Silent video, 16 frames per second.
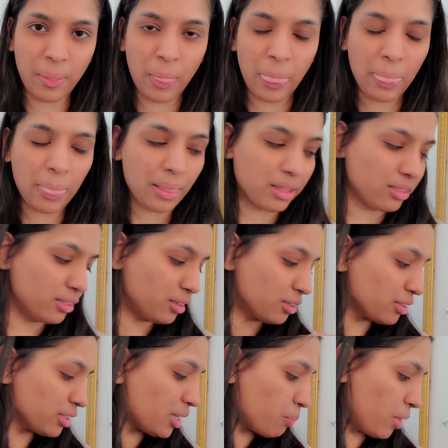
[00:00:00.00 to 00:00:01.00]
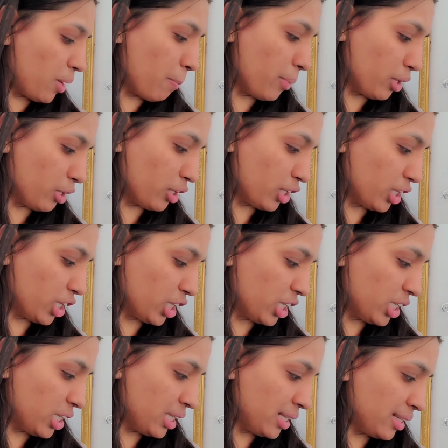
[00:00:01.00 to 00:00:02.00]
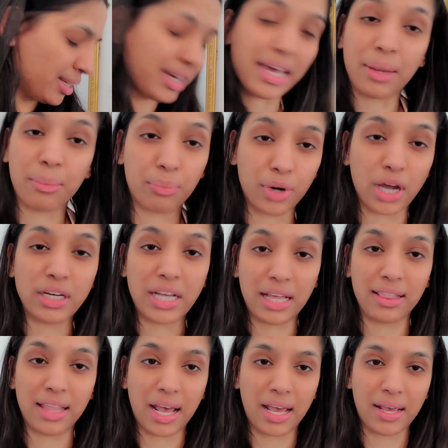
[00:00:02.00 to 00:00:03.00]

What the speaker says: literally being murdered in broad daylight,